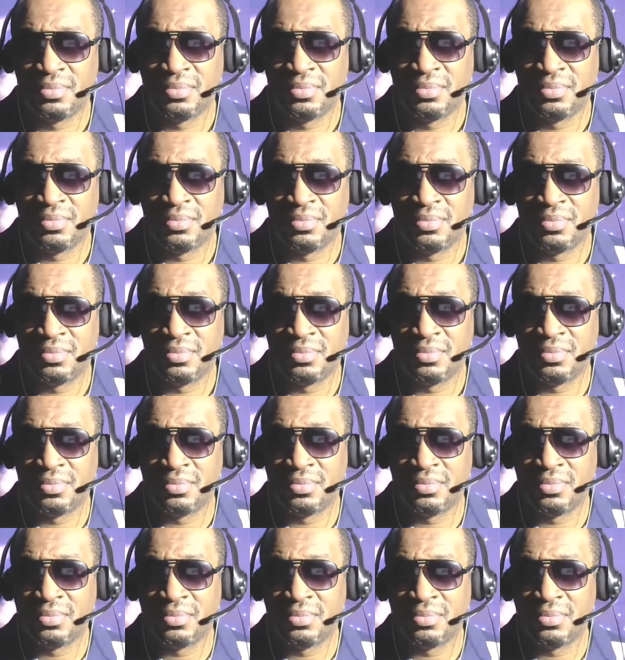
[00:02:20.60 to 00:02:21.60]

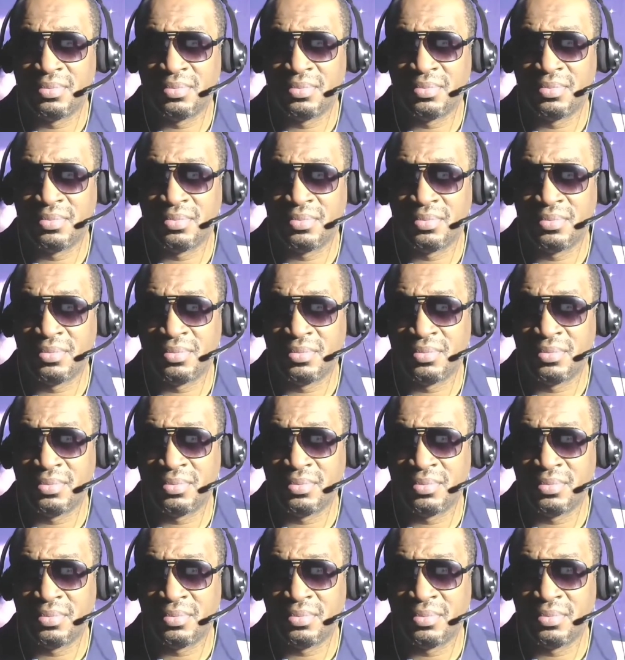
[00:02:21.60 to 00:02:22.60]

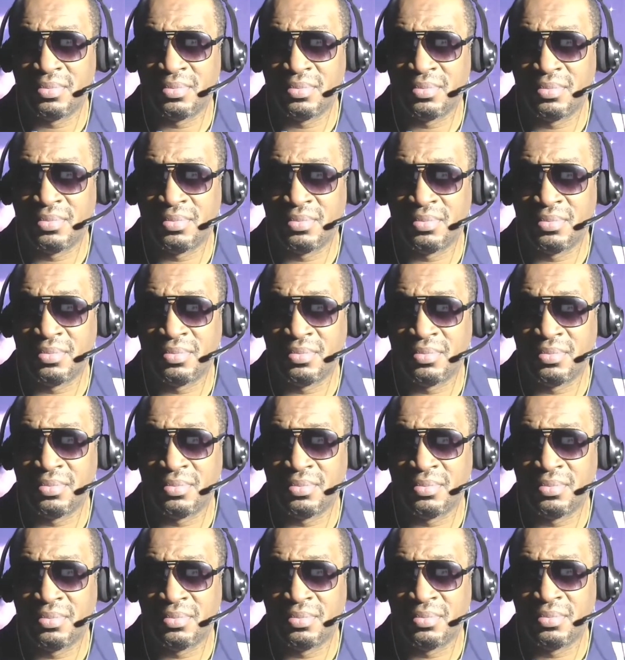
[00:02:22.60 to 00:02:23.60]

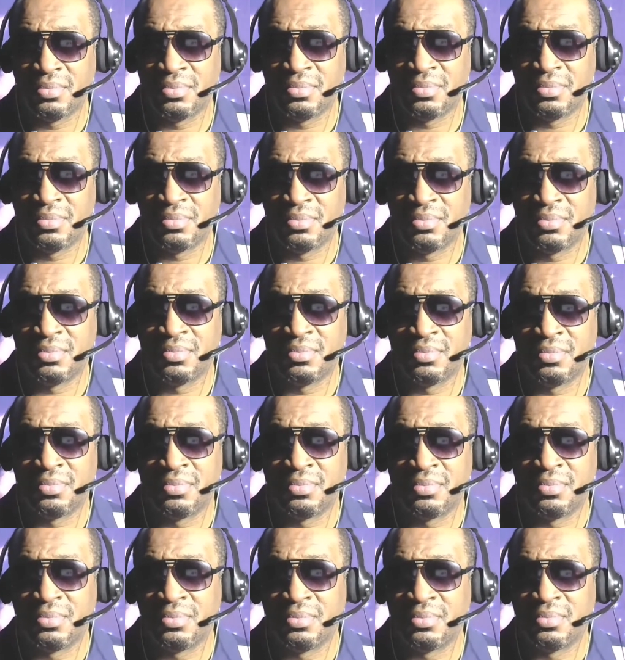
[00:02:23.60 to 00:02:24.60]

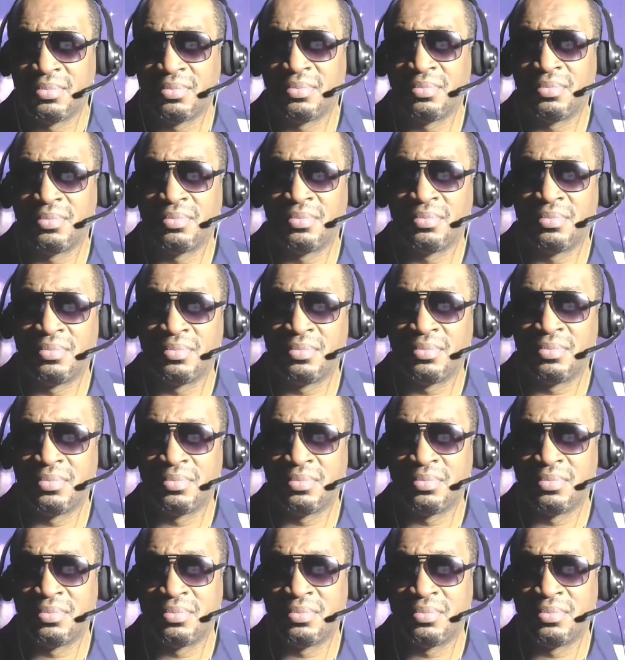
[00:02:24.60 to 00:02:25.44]
The person shown says nothing.